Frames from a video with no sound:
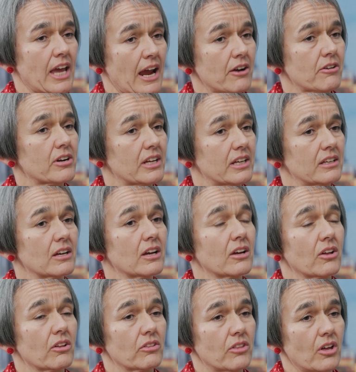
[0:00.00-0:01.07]
carry
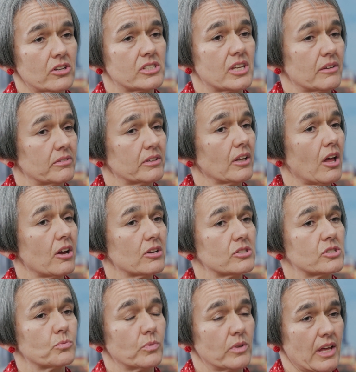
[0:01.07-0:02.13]
those heavy
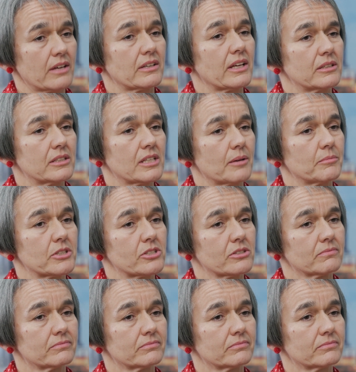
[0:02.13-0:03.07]
loads without any damage.